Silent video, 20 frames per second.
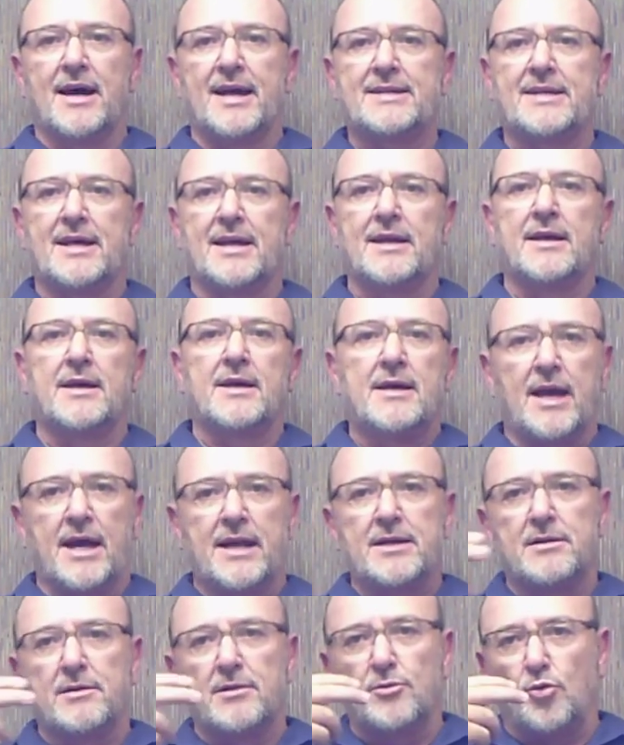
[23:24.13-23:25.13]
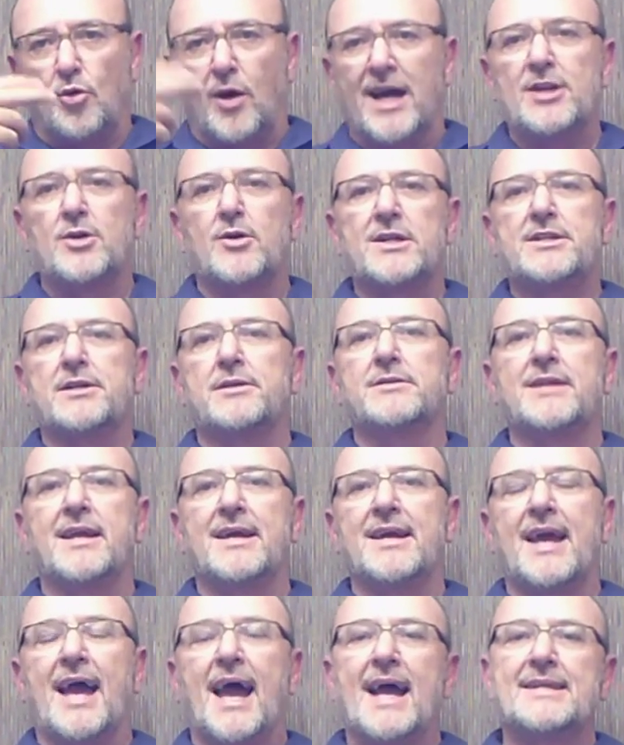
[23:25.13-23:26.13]
And, and why do I still drink
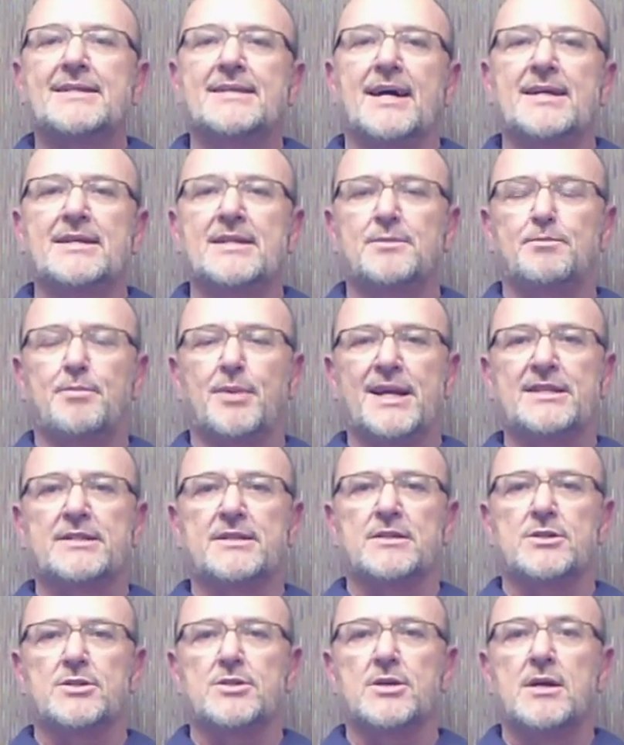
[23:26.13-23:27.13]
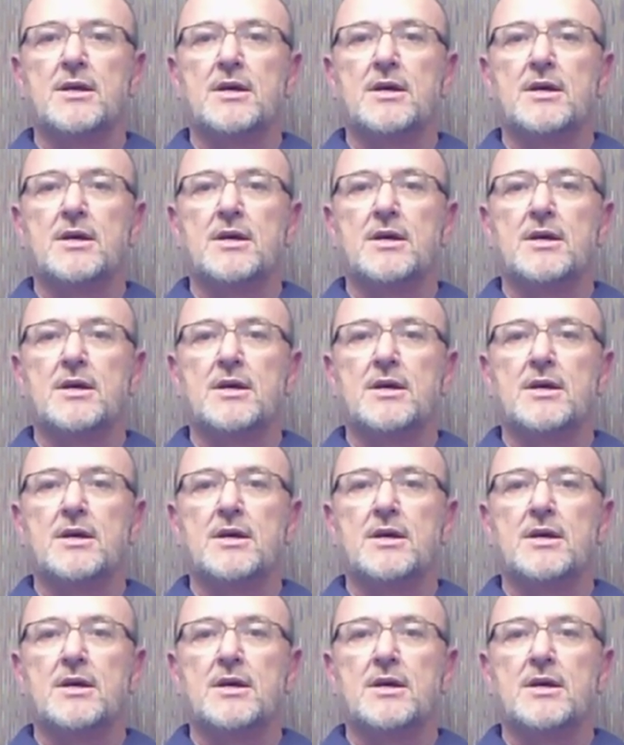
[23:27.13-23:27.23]
antidepressants?